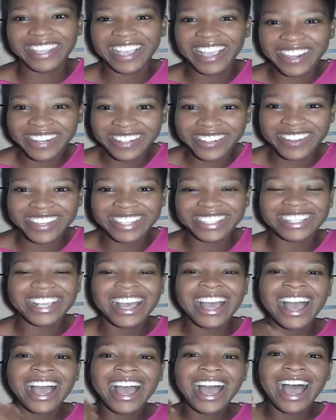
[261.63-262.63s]
Anyways,
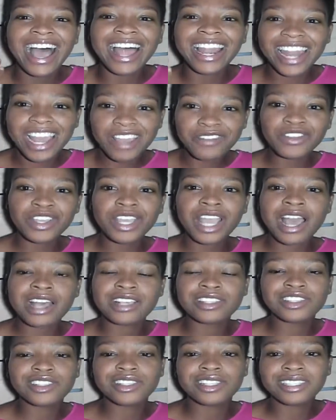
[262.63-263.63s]
I love you
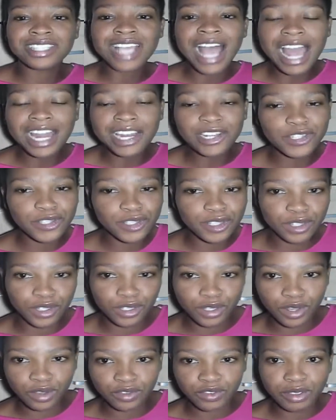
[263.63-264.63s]
guys. It's a talent to
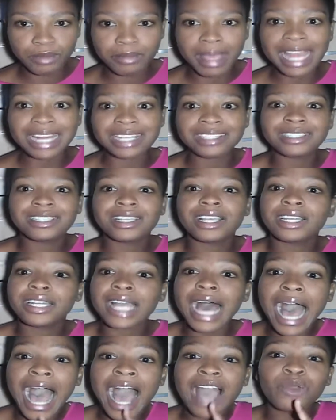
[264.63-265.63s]
serve humanity, and
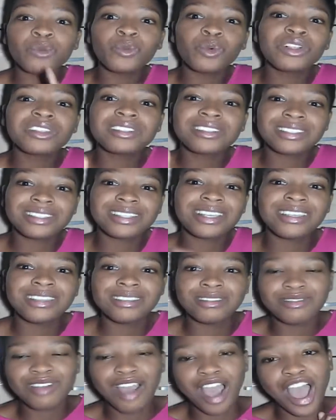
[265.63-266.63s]
I will see
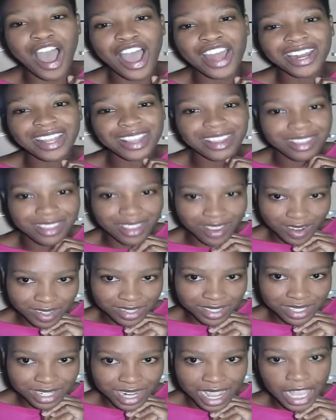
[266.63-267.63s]
you on
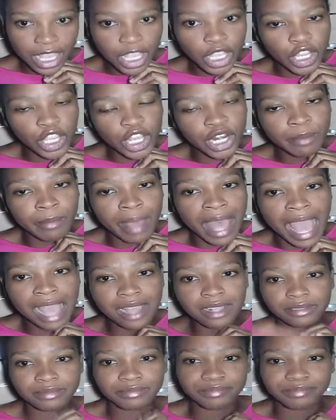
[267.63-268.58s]
Thursday. Goodbye.